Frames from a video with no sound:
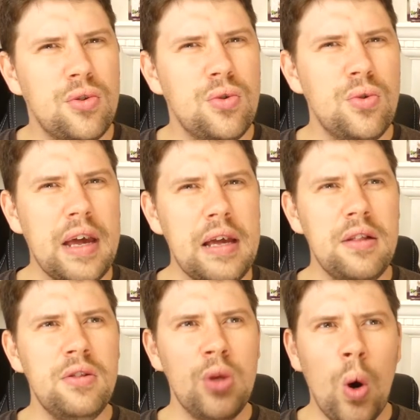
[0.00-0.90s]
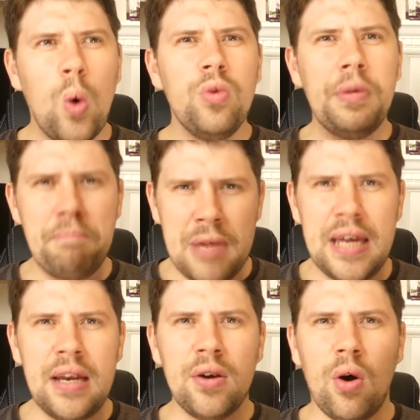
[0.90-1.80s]
Do they know the
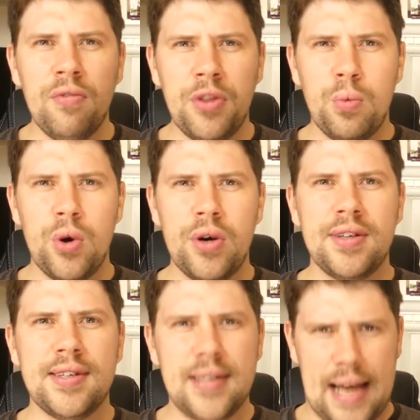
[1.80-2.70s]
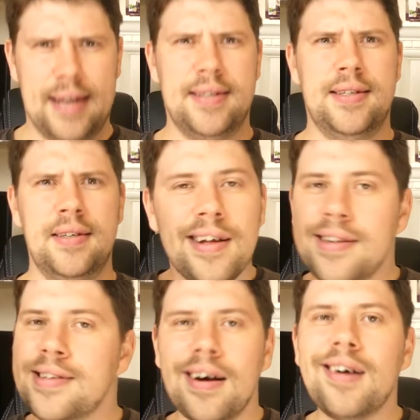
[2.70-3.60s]
meaning of the word sex?
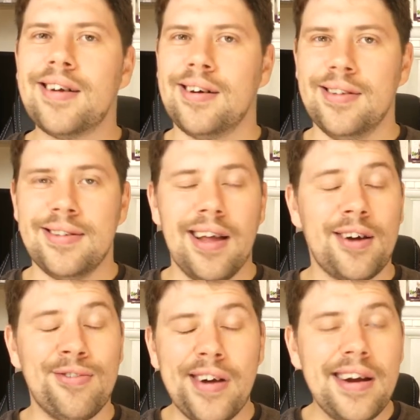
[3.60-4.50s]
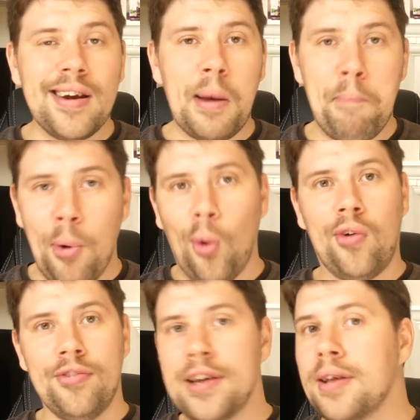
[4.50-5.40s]
This article is like reading a book
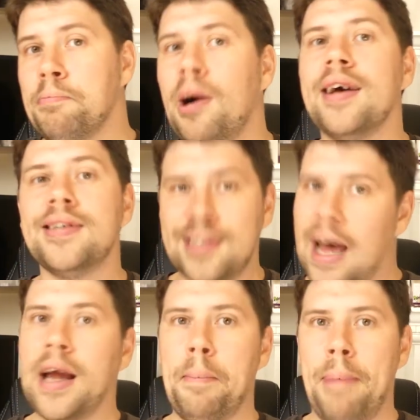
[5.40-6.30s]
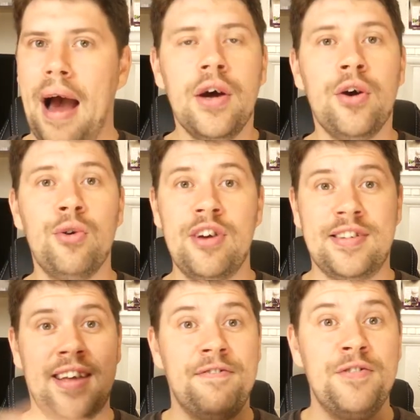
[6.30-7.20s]
written by a psychopath. You
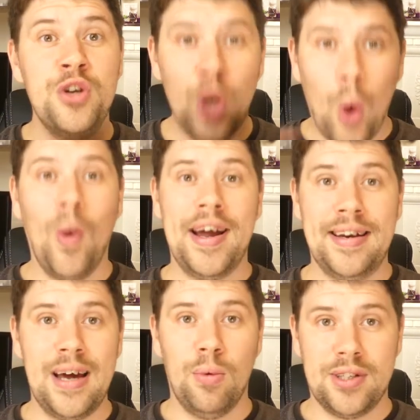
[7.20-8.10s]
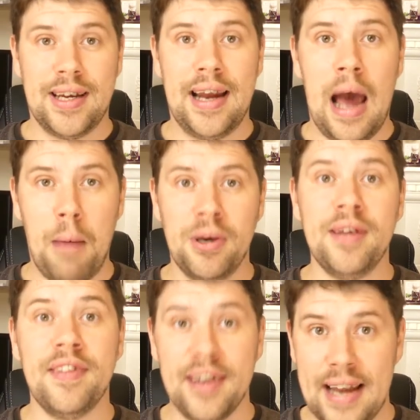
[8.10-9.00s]
just have no idea what's gonna happen
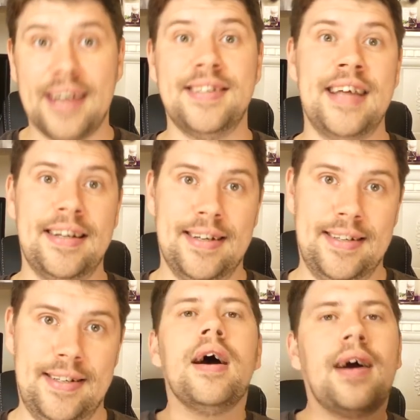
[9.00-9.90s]
in the next sentence.